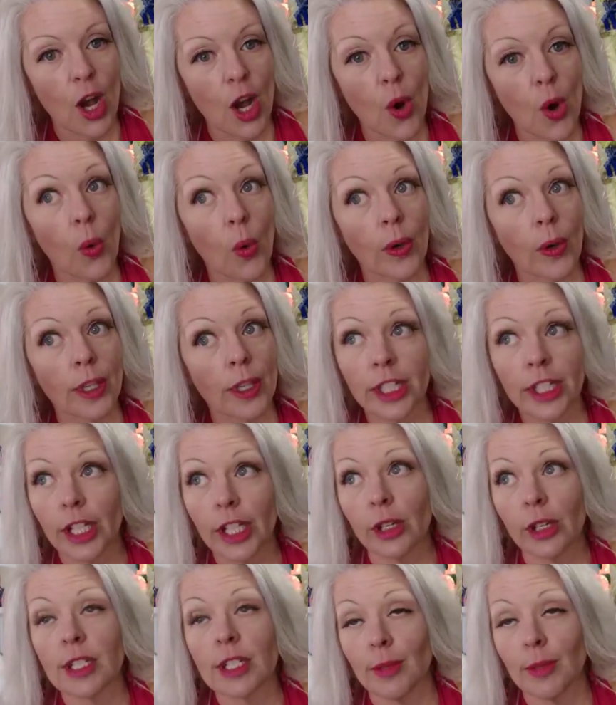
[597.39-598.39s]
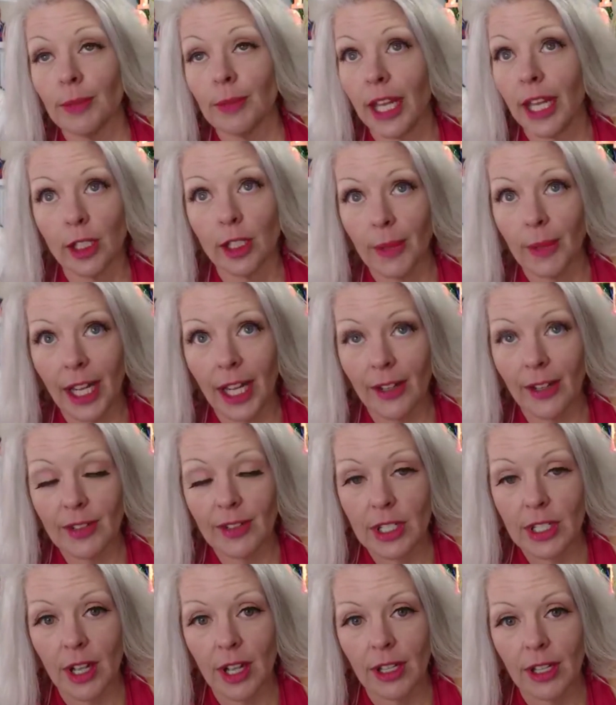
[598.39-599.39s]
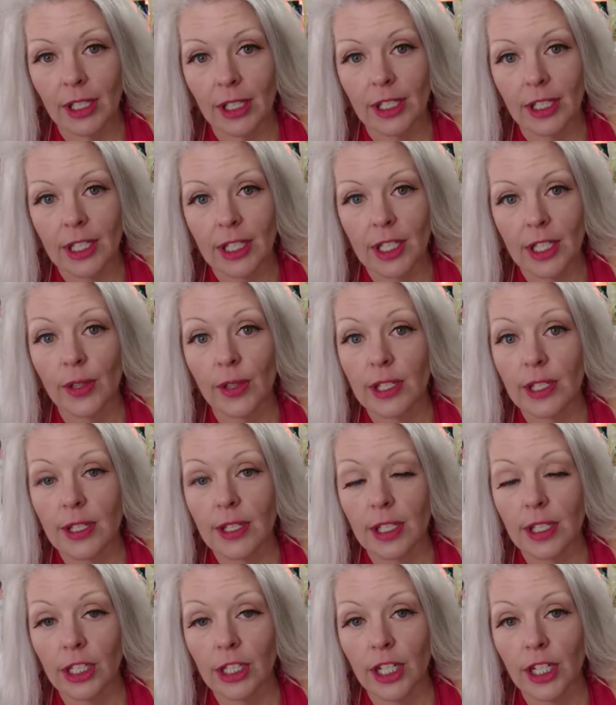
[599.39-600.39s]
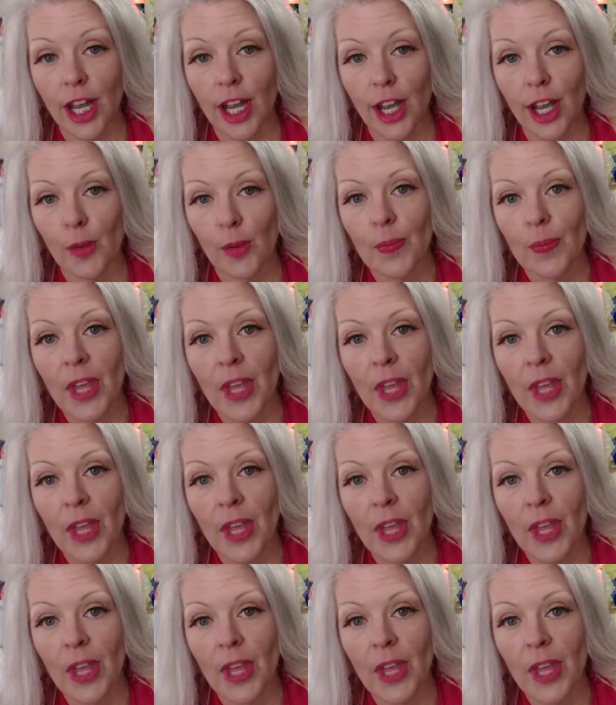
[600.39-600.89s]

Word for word: or, you know, someday you might have a stall, so this is good to know,